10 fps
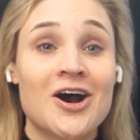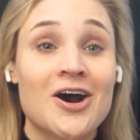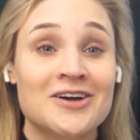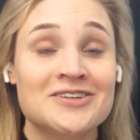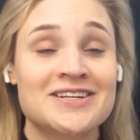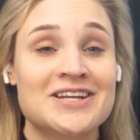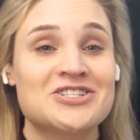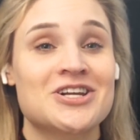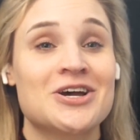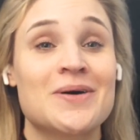On today's
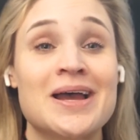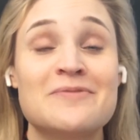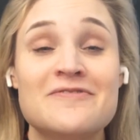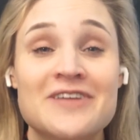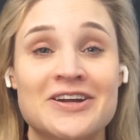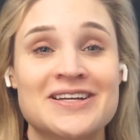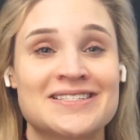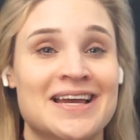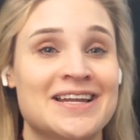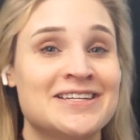show, I am very
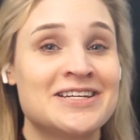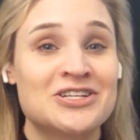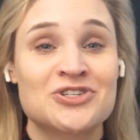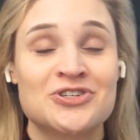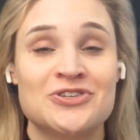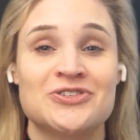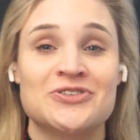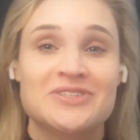excited to introduce you to